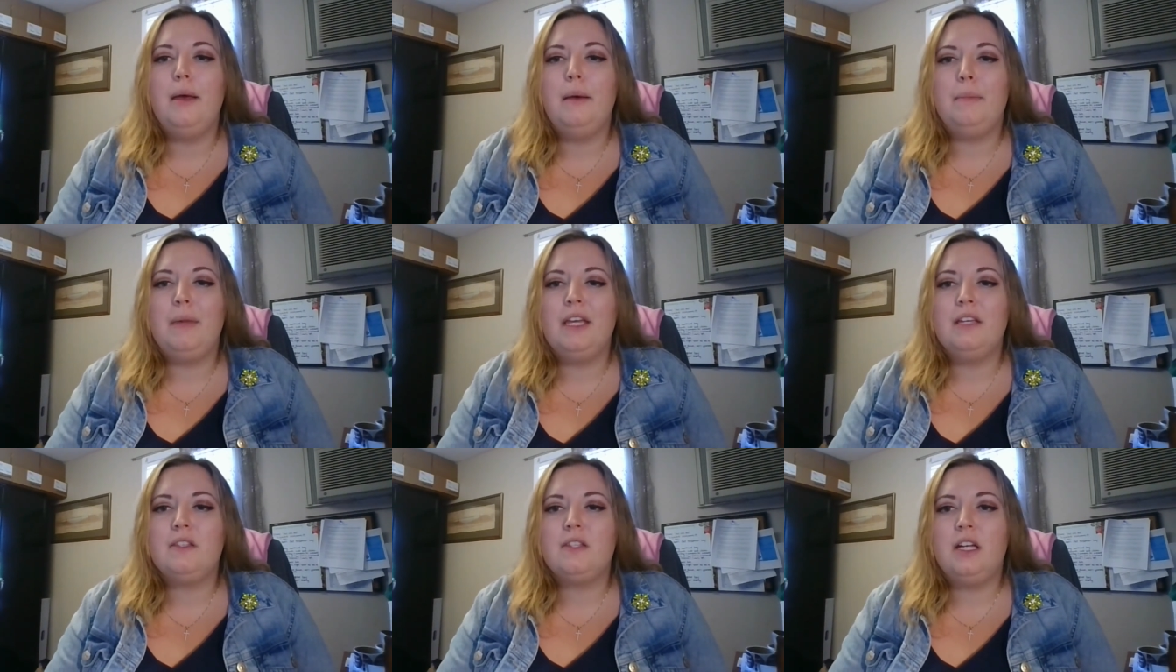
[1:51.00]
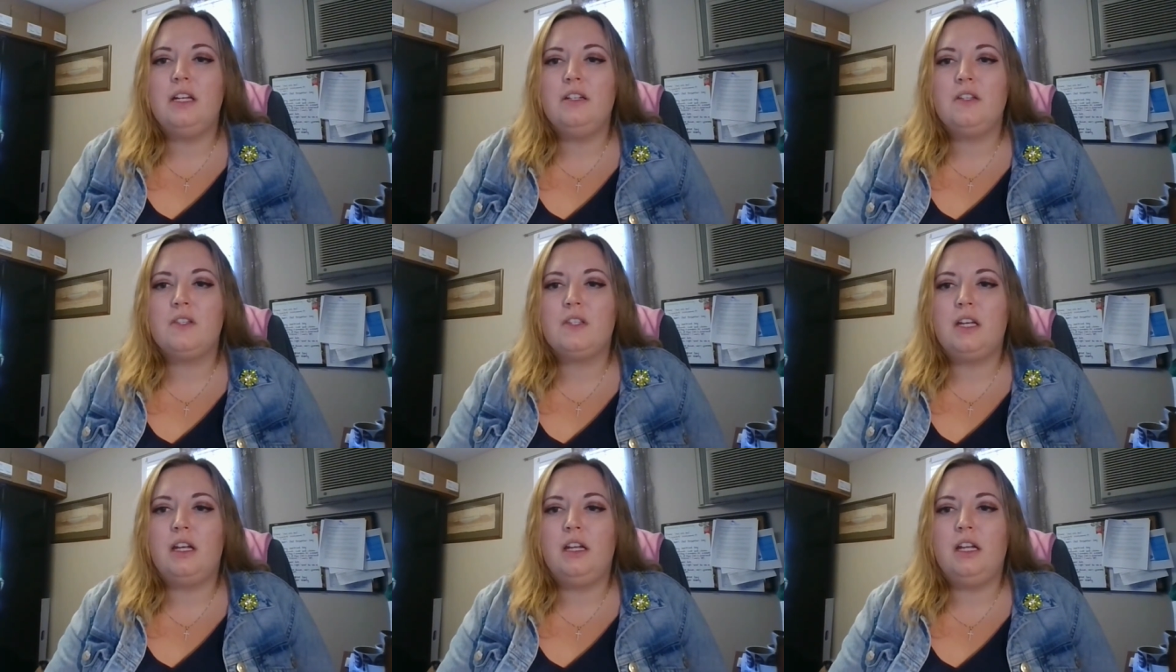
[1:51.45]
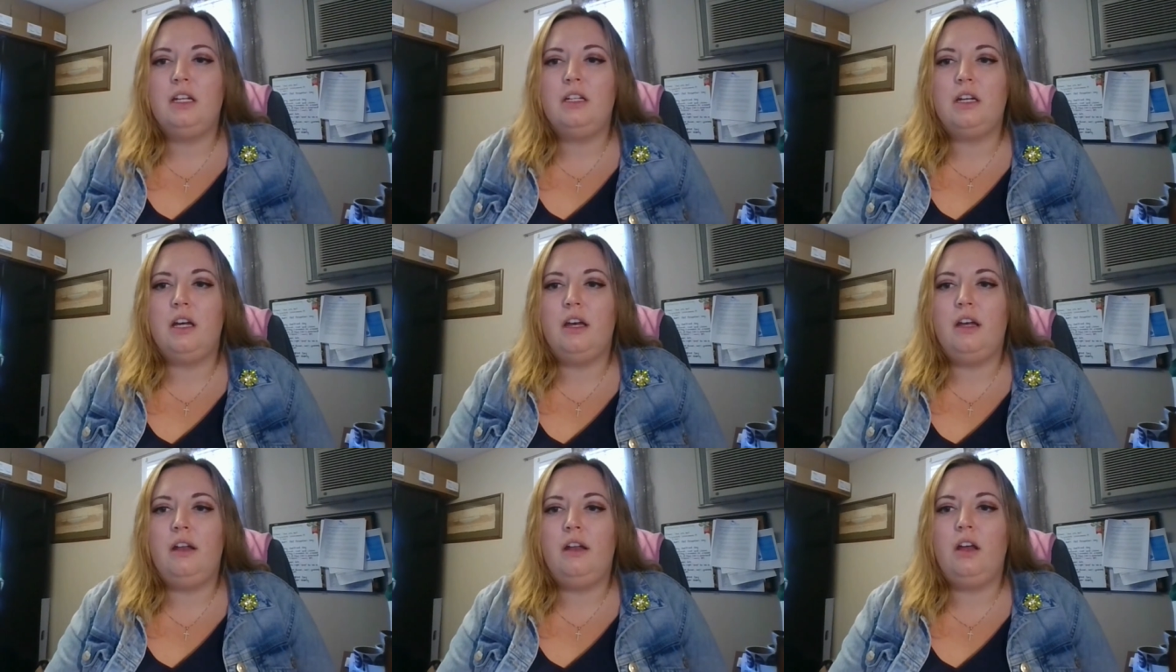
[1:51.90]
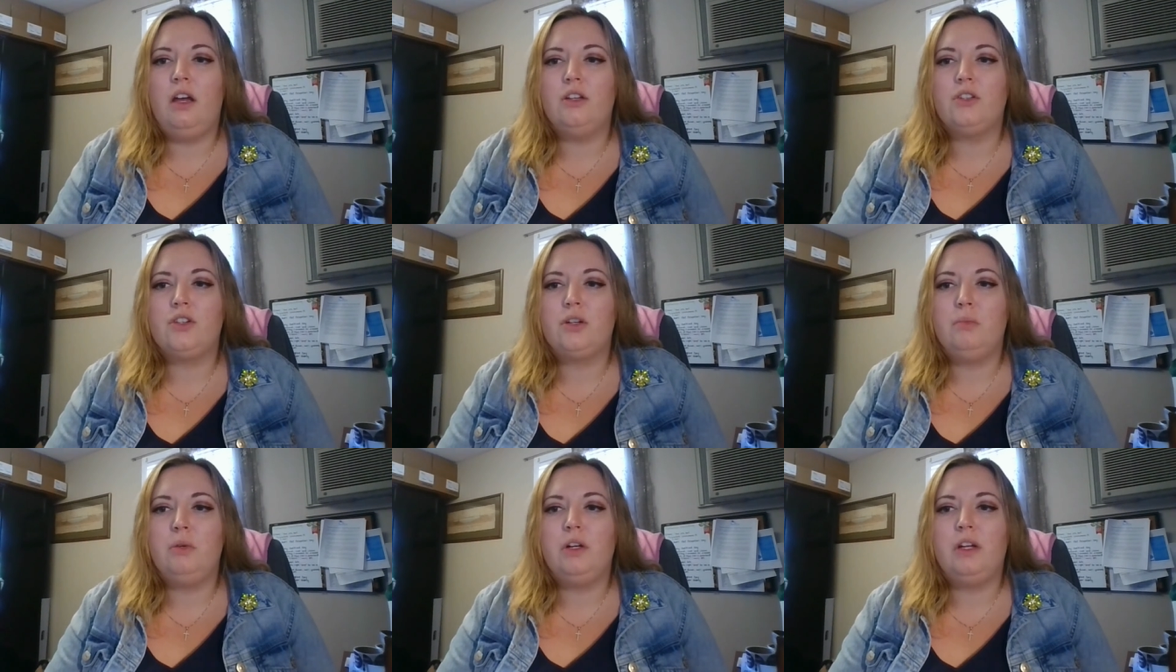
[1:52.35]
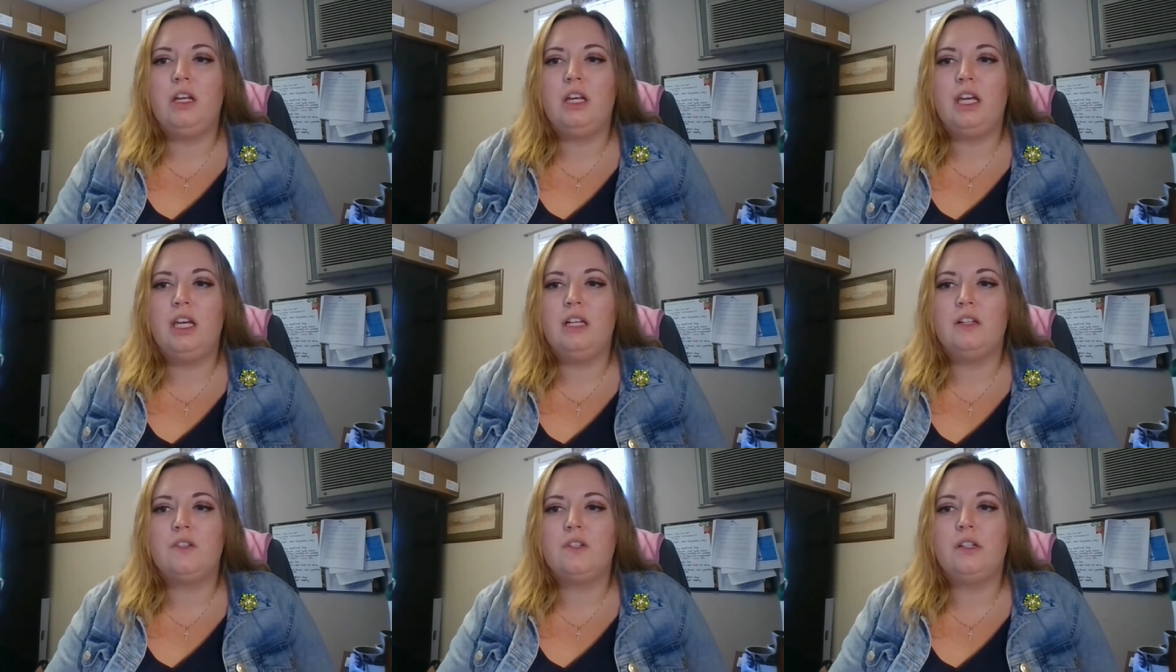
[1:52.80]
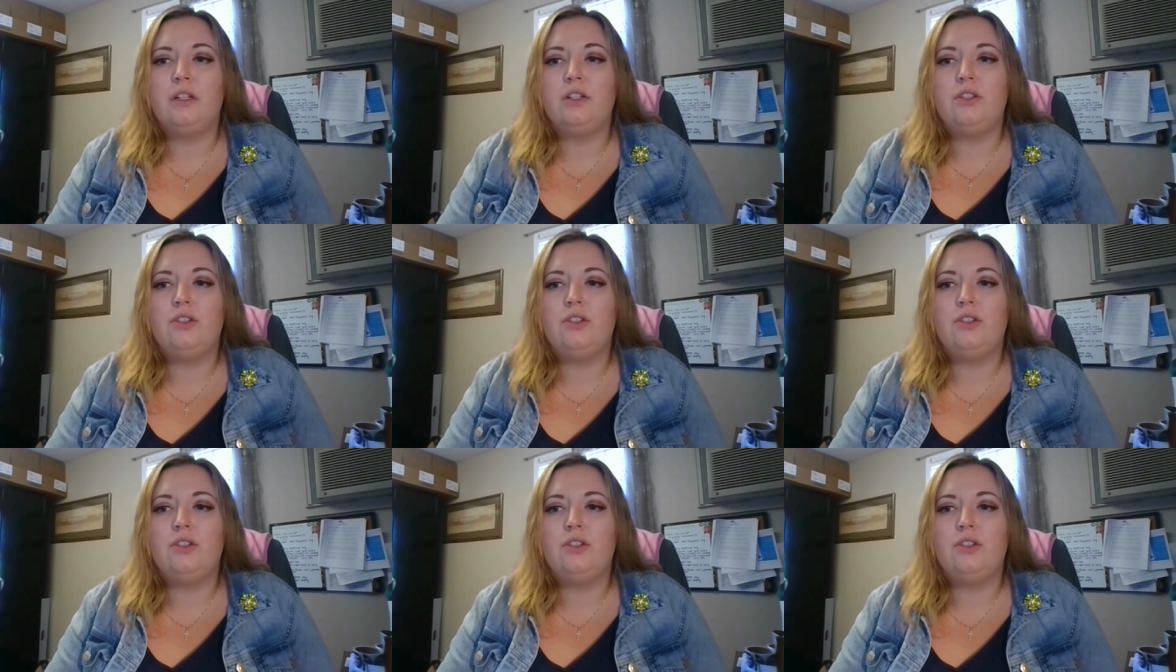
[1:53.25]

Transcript: based on a study done attributing cancer